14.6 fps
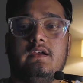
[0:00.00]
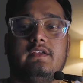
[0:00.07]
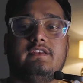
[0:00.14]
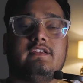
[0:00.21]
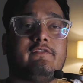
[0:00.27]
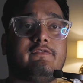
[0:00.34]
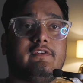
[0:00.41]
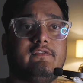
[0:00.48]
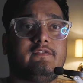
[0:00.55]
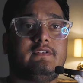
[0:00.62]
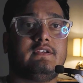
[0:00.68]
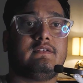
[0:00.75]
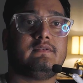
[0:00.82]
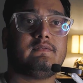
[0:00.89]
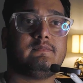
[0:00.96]
The fifth
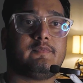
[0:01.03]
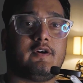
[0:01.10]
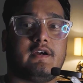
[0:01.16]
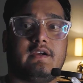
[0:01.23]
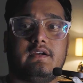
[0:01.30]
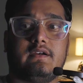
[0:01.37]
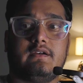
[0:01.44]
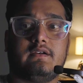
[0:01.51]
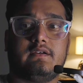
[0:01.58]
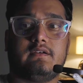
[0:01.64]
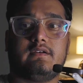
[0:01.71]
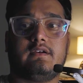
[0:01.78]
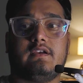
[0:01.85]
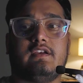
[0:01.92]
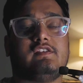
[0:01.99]
point
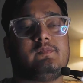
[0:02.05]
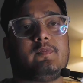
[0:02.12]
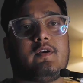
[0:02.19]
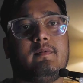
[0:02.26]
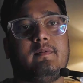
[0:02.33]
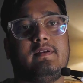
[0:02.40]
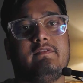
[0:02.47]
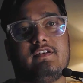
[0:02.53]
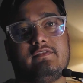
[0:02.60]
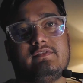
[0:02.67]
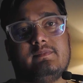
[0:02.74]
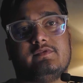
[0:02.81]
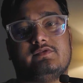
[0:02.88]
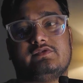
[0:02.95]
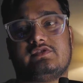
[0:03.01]
is probably one of the
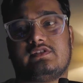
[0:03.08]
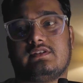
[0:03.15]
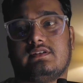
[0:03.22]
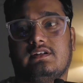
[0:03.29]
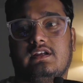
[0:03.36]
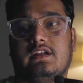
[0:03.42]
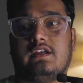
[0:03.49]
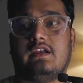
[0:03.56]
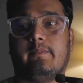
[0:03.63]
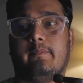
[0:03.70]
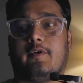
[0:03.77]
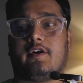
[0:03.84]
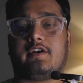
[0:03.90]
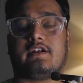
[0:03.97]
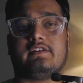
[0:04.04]
most
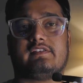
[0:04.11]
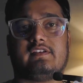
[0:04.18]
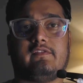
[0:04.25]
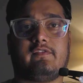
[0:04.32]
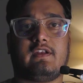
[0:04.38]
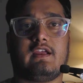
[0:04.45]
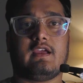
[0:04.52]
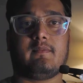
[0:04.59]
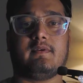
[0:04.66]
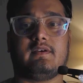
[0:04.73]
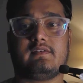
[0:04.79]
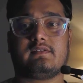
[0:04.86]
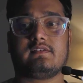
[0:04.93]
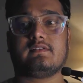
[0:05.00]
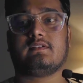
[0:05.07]
important safety
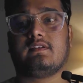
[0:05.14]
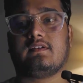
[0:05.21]
habits.